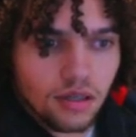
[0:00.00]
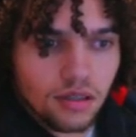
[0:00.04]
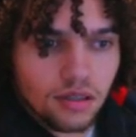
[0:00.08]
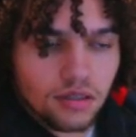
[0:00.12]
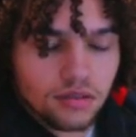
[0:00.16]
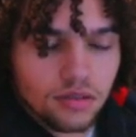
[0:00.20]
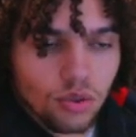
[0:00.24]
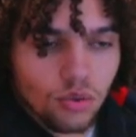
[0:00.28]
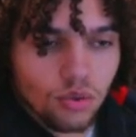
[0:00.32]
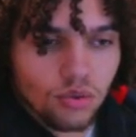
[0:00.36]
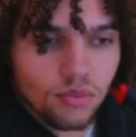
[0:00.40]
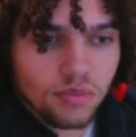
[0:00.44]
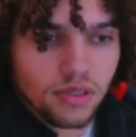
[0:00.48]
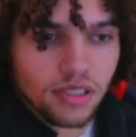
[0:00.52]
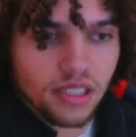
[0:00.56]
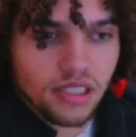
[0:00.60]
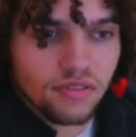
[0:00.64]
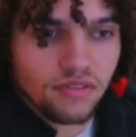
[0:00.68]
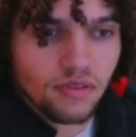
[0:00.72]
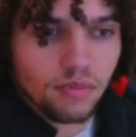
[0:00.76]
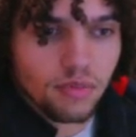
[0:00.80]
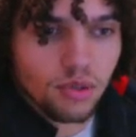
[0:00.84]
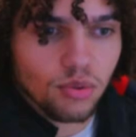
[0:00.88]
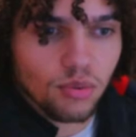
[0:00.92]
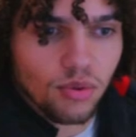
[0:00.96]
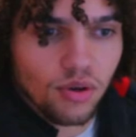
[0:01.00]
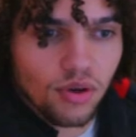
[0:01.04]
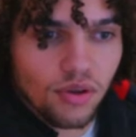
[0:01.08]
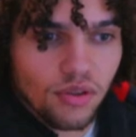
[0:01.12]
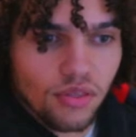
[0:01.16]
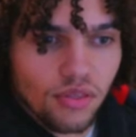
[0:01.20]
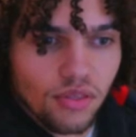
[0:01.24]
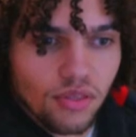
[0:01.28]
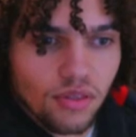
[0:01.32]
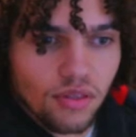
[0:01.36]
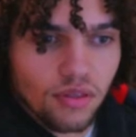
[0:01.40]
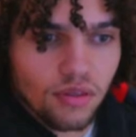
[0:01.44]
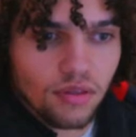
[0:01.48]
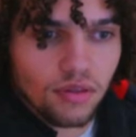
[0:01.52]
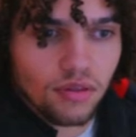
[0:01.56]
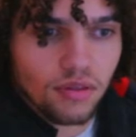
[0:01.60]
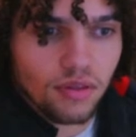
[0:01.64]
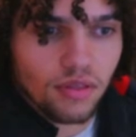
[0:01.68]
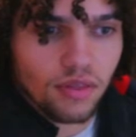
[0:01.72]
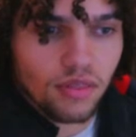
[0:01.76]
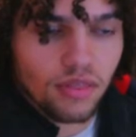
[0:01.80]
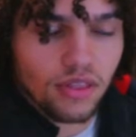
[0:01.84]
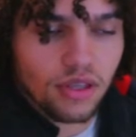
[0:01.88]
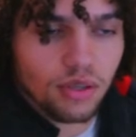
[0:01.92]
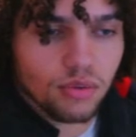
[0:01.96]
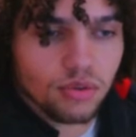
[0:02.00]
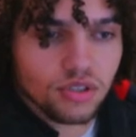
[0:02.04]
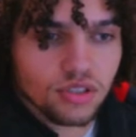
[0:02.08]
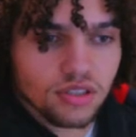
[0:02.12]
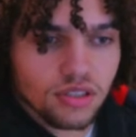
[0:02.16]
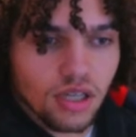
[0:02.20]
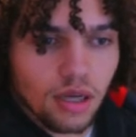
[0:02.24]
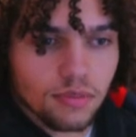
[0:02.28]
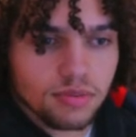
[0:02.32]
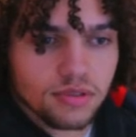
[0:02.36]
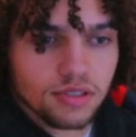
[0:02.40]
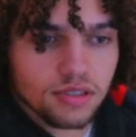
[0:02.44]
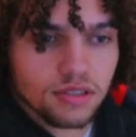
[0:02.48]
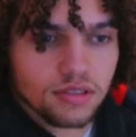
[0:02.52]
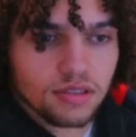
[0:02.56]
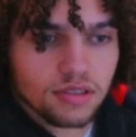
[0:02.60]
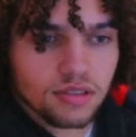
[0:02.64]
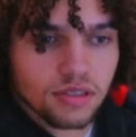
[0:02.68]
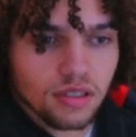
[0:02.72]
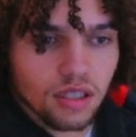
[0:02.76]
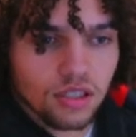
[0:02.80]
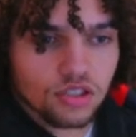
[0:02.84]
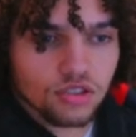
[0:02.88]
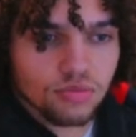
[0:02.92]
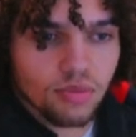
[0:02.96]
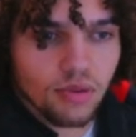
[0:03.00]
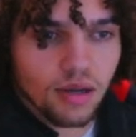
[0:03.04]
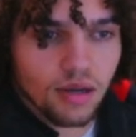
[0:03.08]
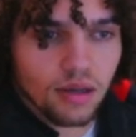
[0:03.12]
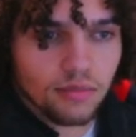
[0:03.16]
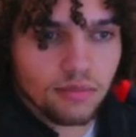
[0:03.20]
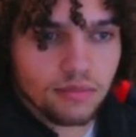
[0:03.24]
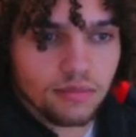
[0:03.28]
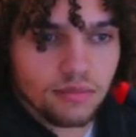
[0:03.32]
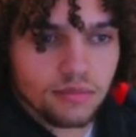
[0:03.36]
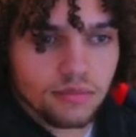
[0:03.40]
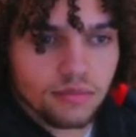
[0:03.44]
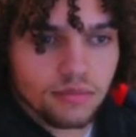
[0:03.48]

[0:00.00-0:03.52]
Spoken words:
So it wouldn't even be worth. I think we just opt to sludge bomb.